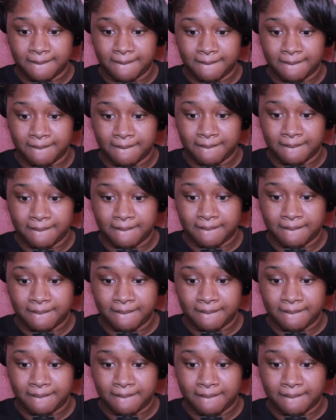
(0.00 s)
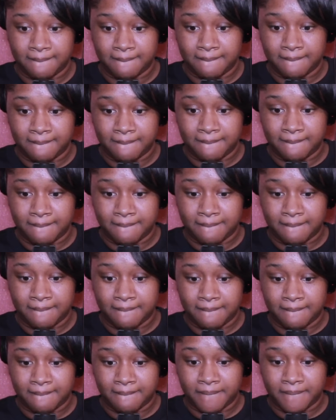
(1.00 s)

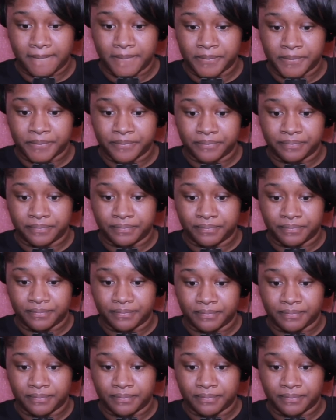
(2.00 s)
(silence)